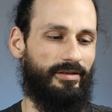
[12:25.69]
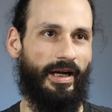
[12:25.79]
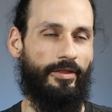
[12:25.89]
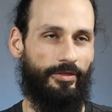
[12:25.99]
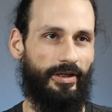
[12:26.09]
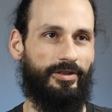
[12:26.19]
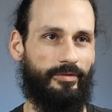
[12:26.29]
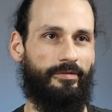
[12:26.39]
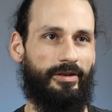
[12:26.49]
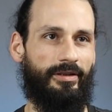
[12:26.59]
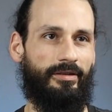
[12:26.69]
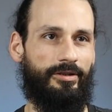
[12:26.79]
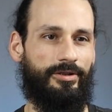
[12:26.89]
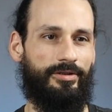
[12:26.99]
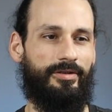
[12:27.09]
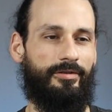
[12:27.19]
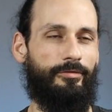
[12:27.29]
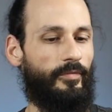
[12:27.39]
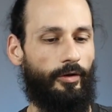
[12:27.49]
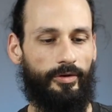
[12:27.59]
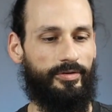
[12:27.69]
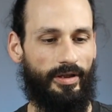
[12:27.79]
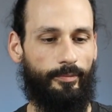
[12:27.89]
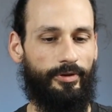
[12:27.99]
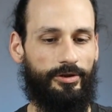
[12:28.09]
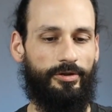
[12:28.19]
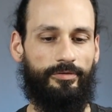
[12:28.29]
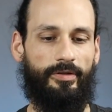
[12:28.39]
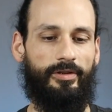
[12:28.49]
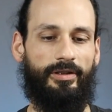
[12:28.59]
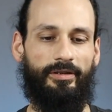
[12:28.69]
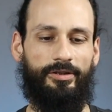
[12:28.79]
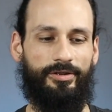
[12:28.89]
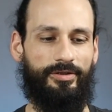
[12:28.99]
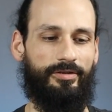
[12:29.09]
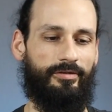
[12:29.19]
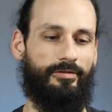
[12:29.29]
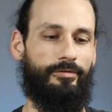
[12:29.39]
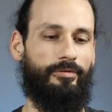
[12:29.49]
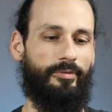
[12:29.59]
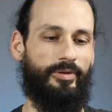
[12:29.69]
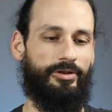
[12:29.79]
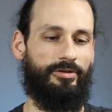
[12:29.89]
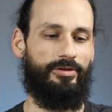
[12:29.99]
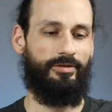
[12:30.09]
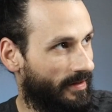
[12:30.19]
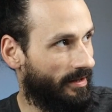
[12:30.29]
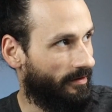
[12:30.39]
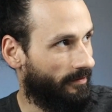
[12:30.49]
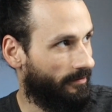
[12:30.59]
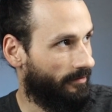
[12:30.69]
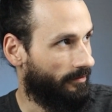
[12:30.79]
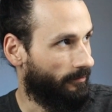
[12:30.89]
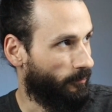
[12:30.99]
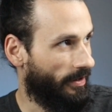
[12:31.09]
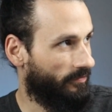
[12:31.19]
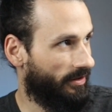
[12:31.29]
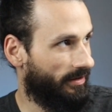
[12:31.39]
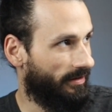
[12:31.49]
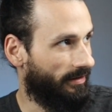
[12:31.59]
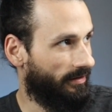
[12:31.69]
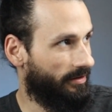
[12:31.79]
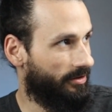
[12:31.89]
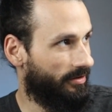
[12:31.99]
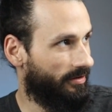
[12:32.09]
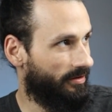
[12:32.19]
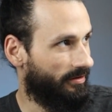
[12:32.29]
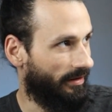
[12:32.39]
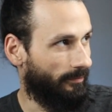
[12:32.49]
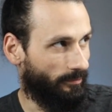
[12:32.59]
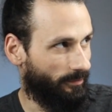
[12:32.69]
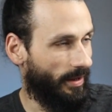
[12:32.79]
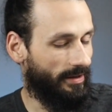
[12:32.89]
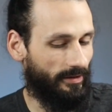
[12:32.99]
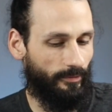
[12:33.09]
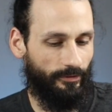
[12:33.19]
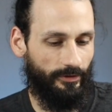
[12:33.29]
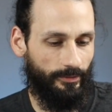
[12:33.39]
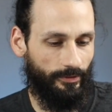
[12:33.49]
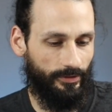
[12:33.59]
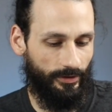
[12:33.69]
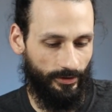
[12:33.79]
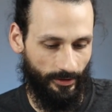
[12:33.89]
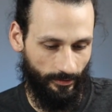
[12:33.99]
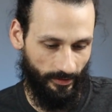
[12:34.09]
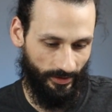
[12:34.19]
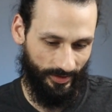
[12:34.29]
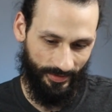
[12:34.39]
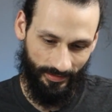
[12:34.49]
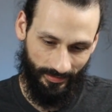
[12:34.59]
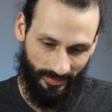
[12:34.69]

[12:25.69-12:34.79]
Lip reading: I think it's Ravnica Allegiance. No, I'm pretty sure it's Ravnica Allegiance. Google the pictures. Ravnica Allegiance. Yeah, I'm 99.9% sure that's what this is.